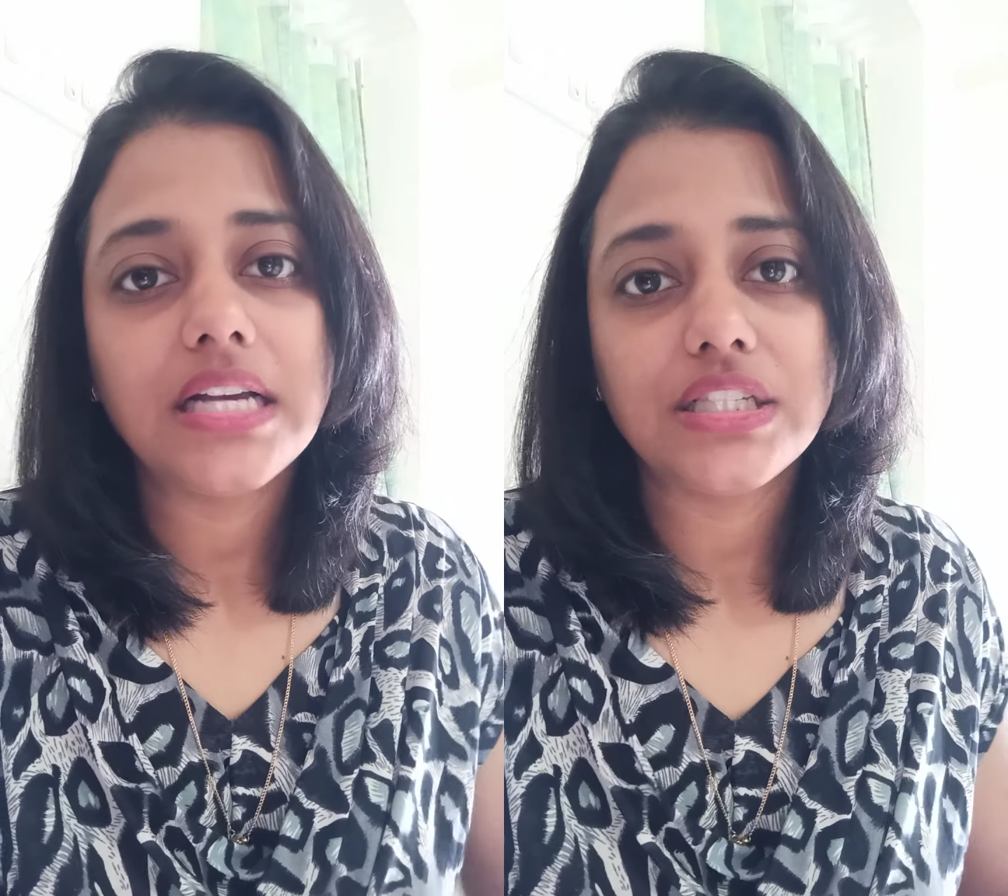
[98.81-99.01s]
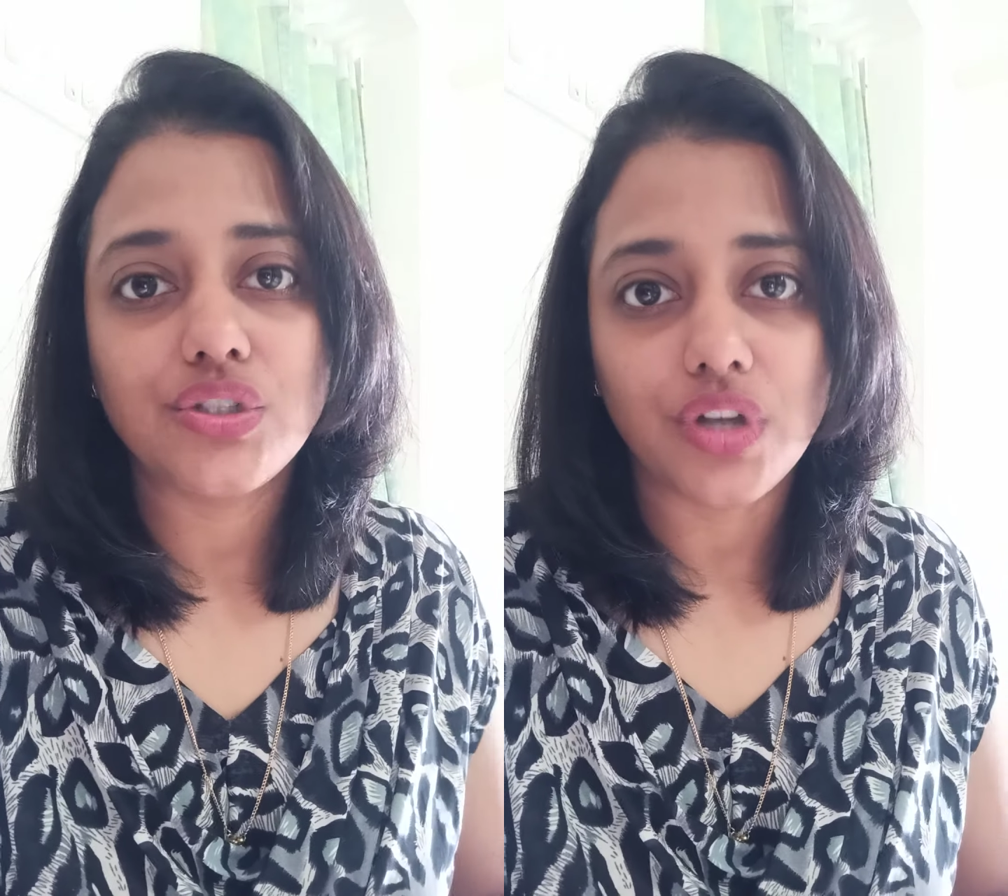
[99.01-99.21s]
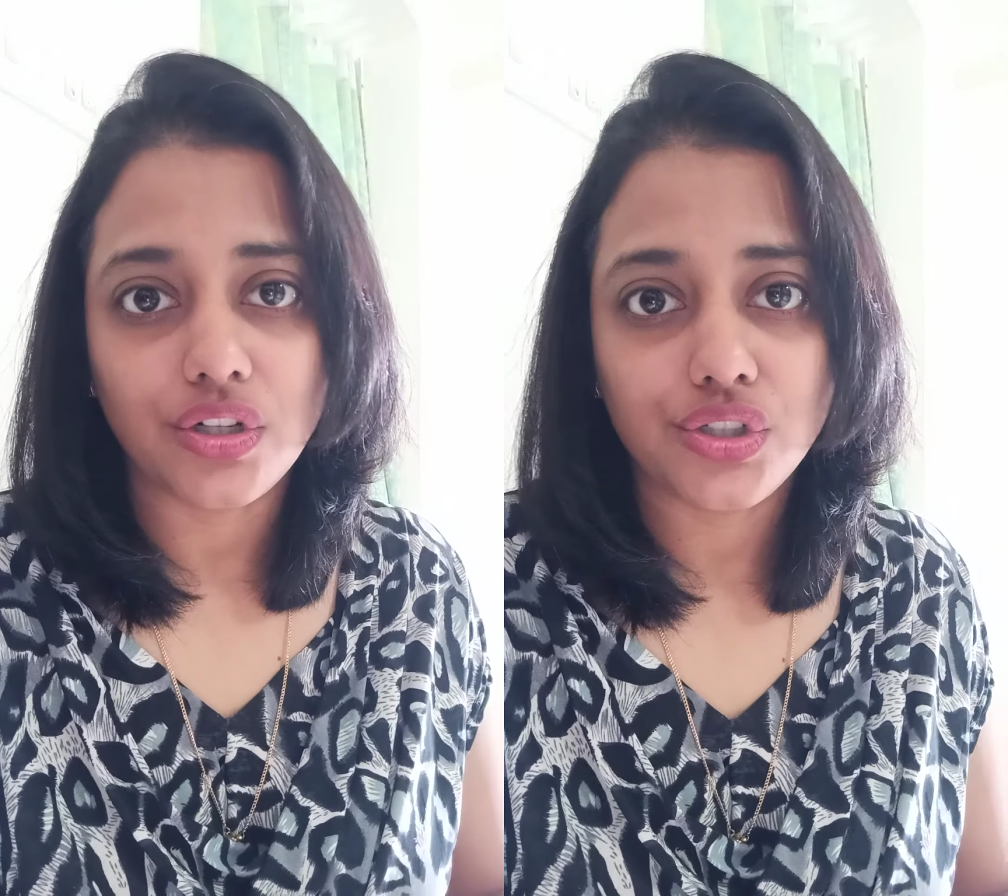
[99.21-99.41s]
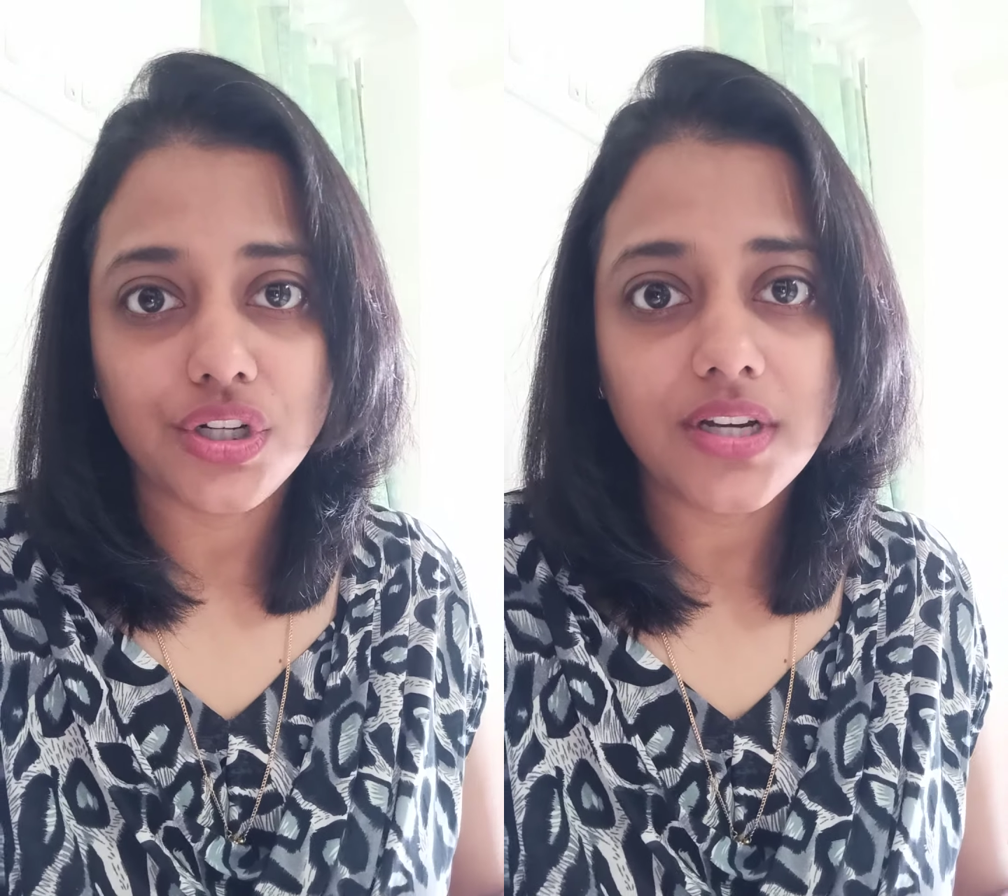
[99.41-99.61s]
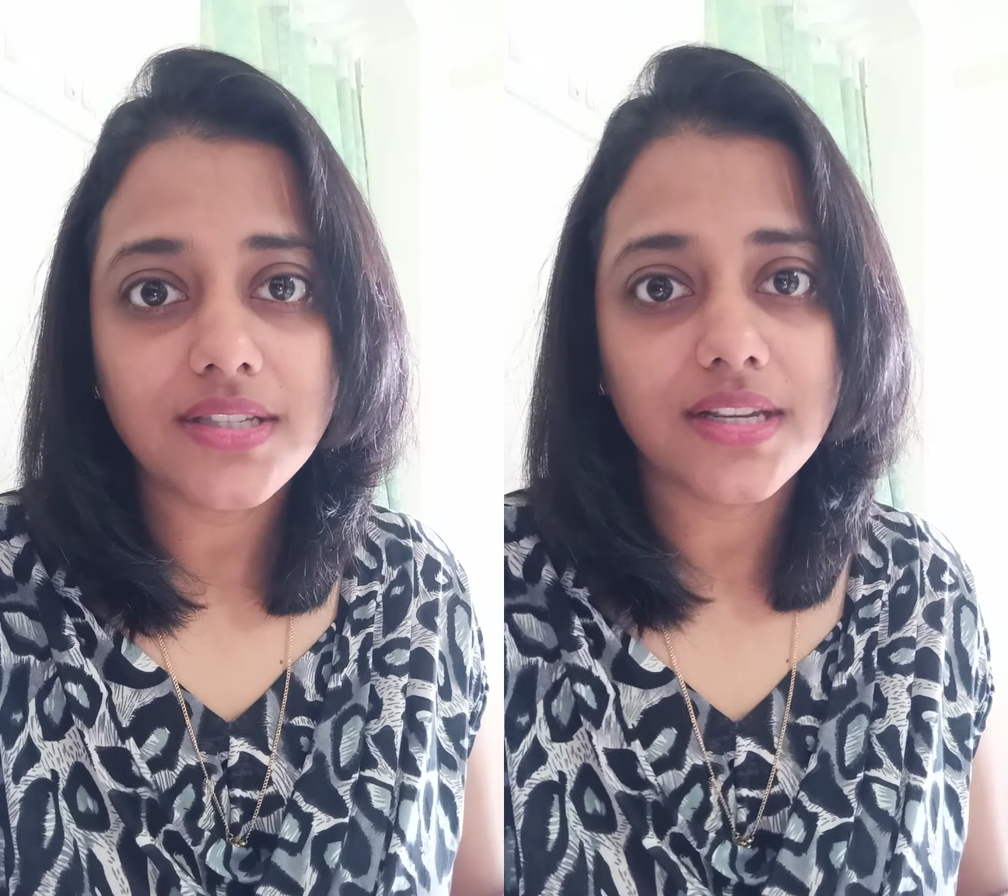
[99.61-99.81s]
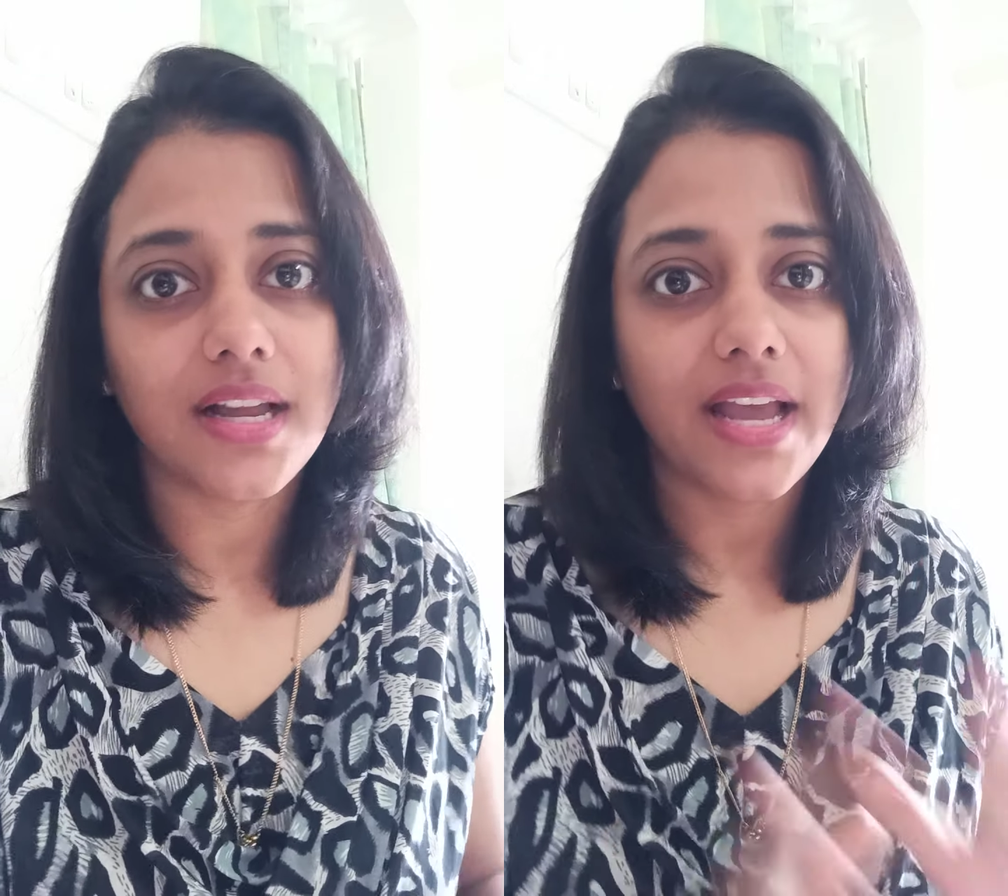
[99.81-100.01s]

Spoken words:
structures,